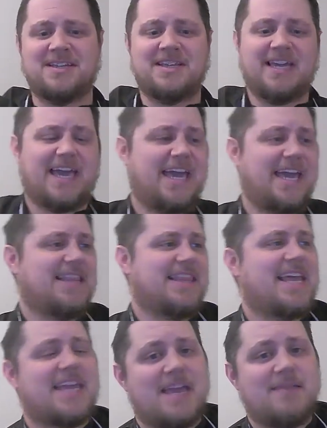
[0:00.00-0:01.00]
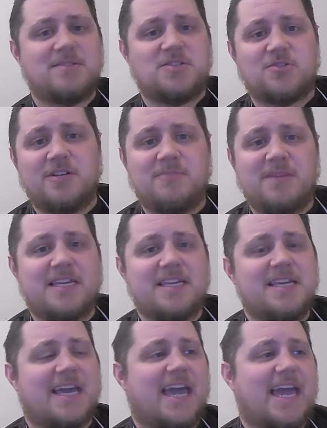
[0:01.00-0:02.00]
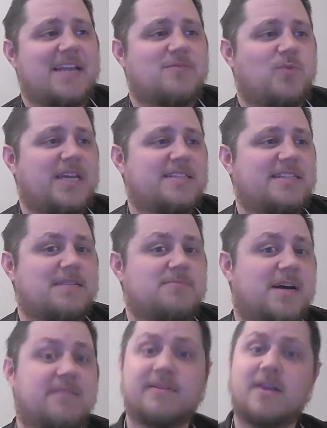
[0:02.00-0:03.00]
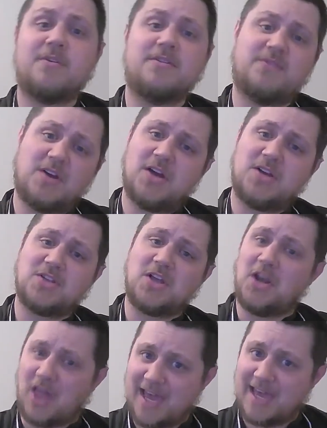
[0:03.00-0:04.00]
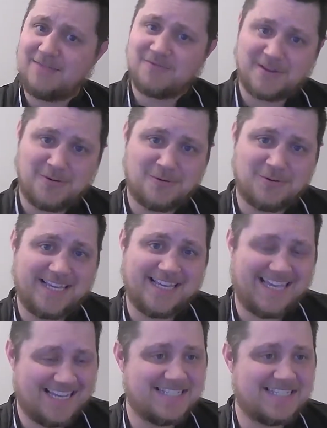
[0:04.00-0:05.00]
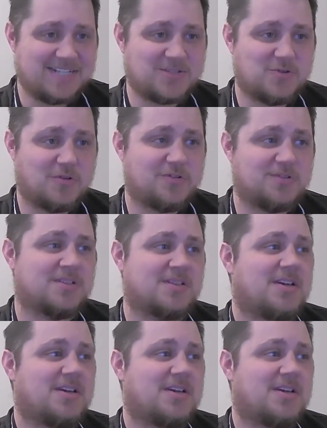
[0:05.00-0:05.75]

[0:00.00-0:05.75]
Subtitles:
And they came to join me, and we did my very first live recording in Discord.